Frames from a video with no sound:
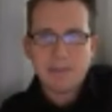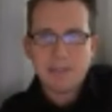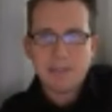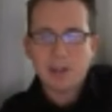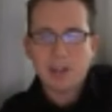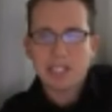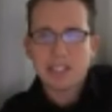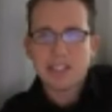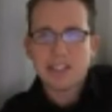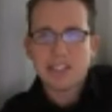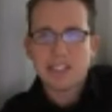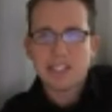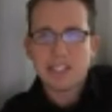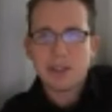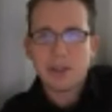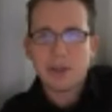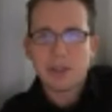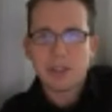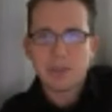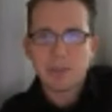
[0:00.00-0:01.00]
tries to see
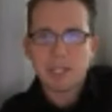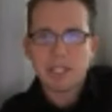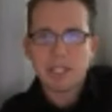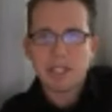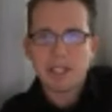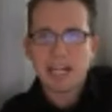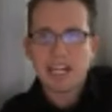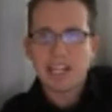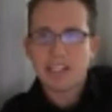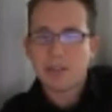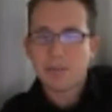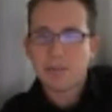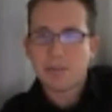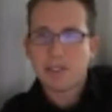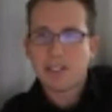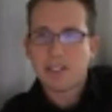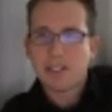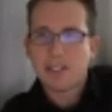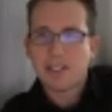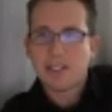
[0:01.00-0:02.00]
who could be the last
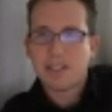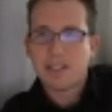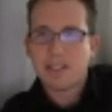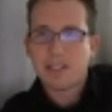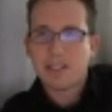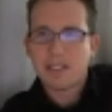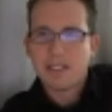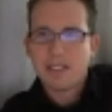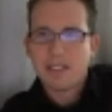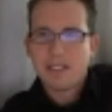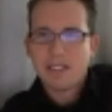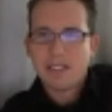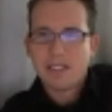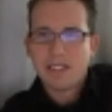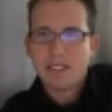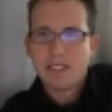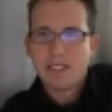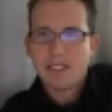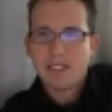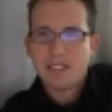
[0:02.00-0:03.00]
one
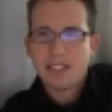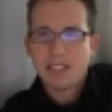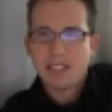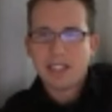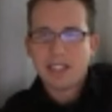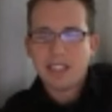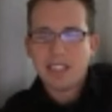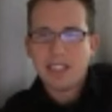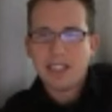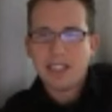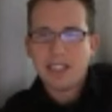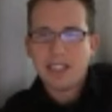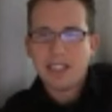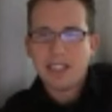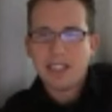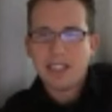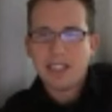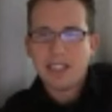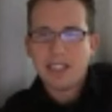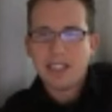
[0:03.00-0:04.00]
to live.
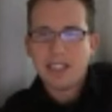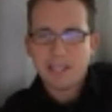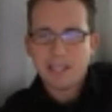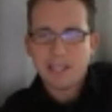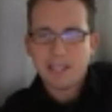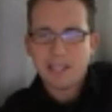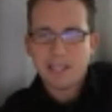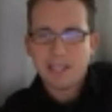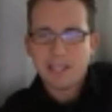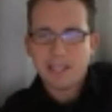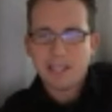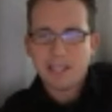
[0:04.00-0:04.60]
And it's actually kind of